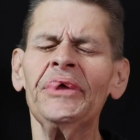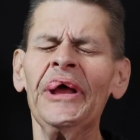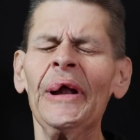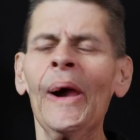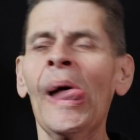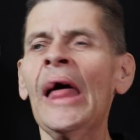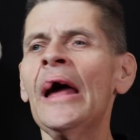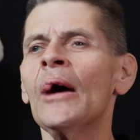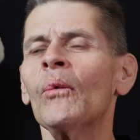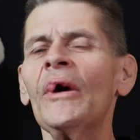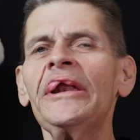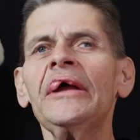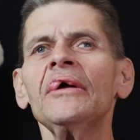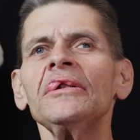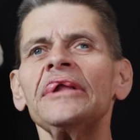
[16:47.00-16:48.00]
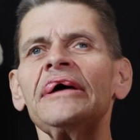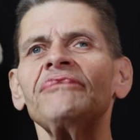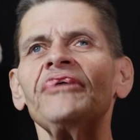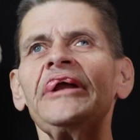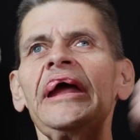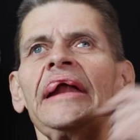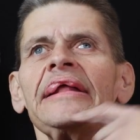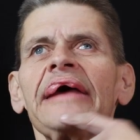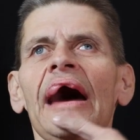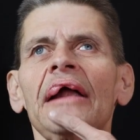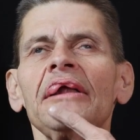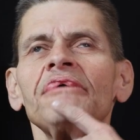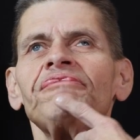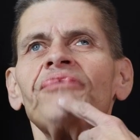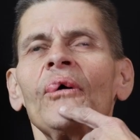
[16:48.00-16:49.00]
You know, when you're living in
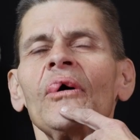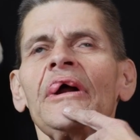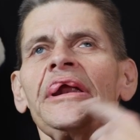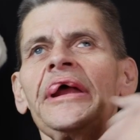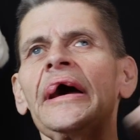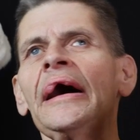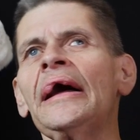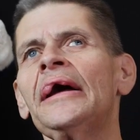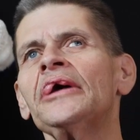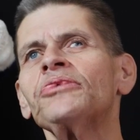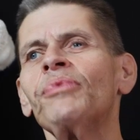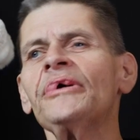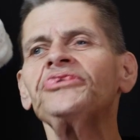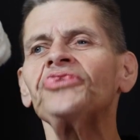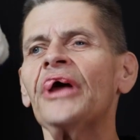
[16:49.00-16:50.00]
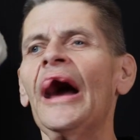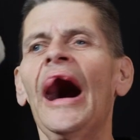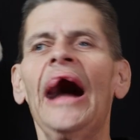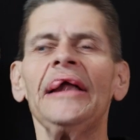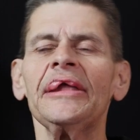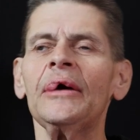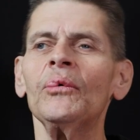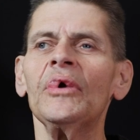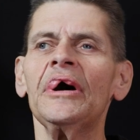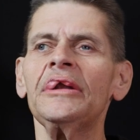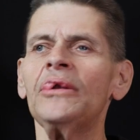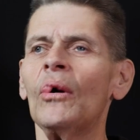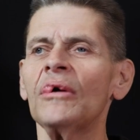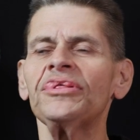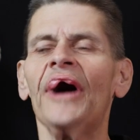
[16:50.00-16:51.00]
California, especially
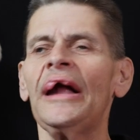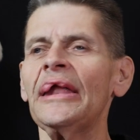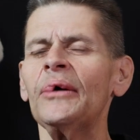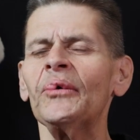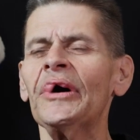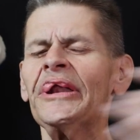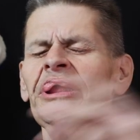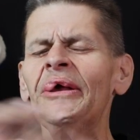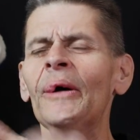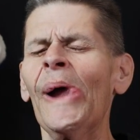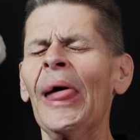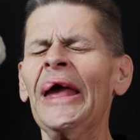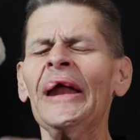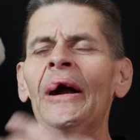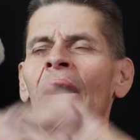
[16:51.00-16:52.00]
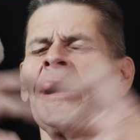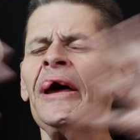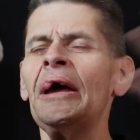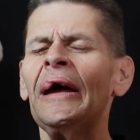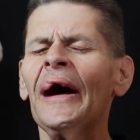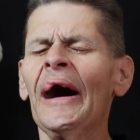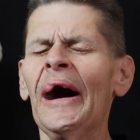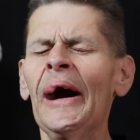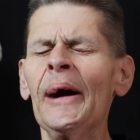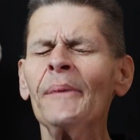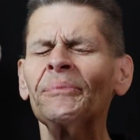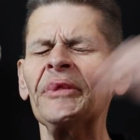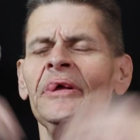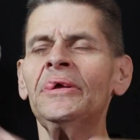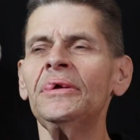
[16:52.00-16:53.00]
Hollywood, North Hollywood, you know.
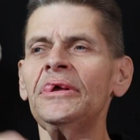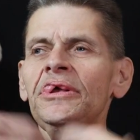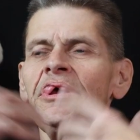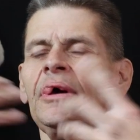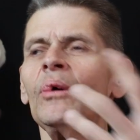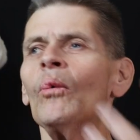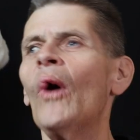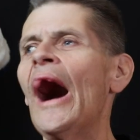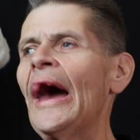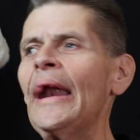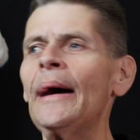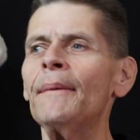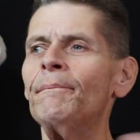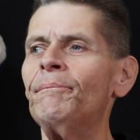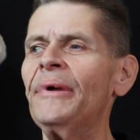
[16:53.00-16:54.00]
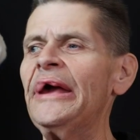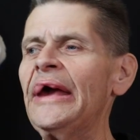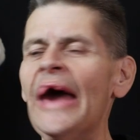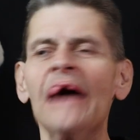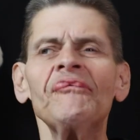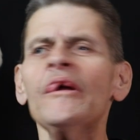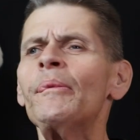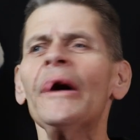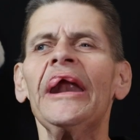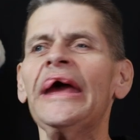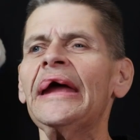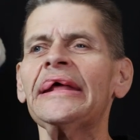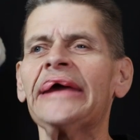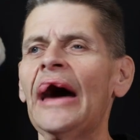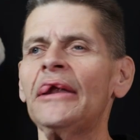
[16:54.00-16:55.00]
You want to be,
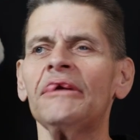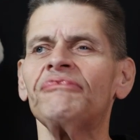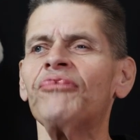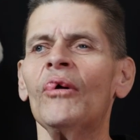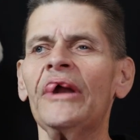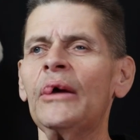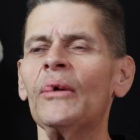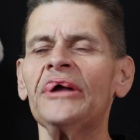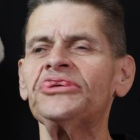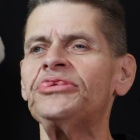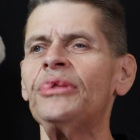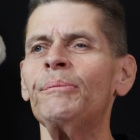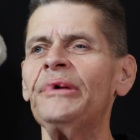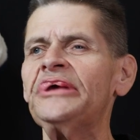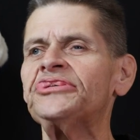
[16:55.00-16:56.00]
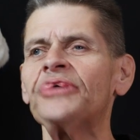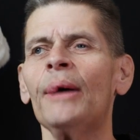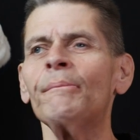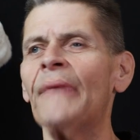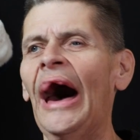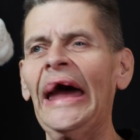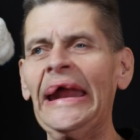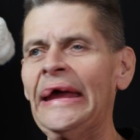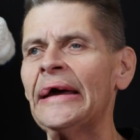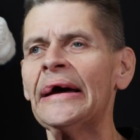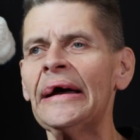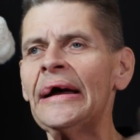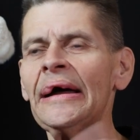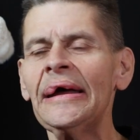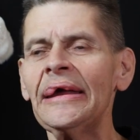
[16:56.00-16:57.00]
everybody in California wants to be somebody.
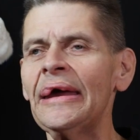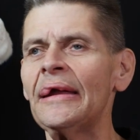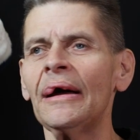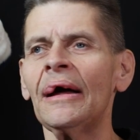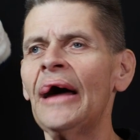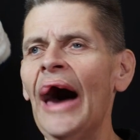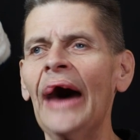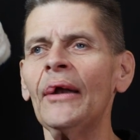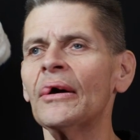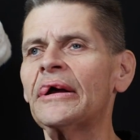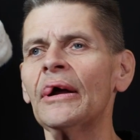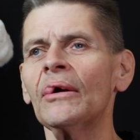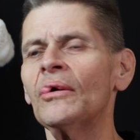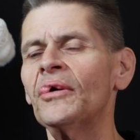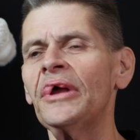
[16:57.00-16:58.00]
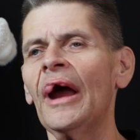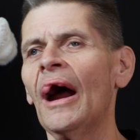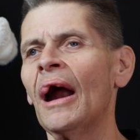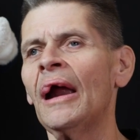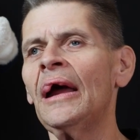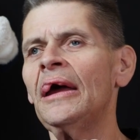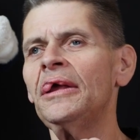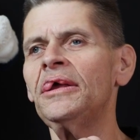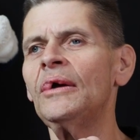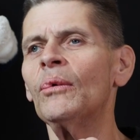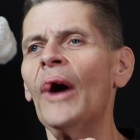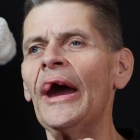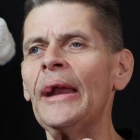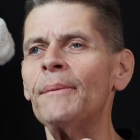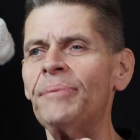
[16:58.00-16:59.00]
You know, I don't care who you are. You
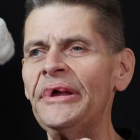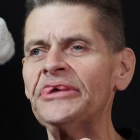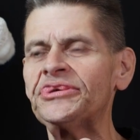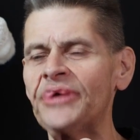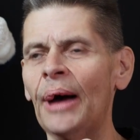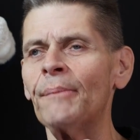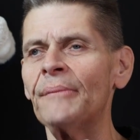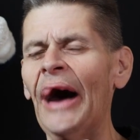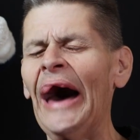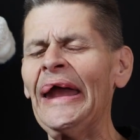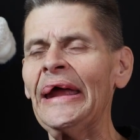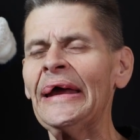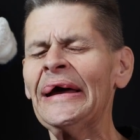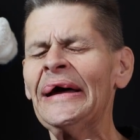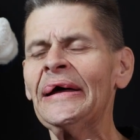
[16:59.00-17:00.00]
want to be somebody.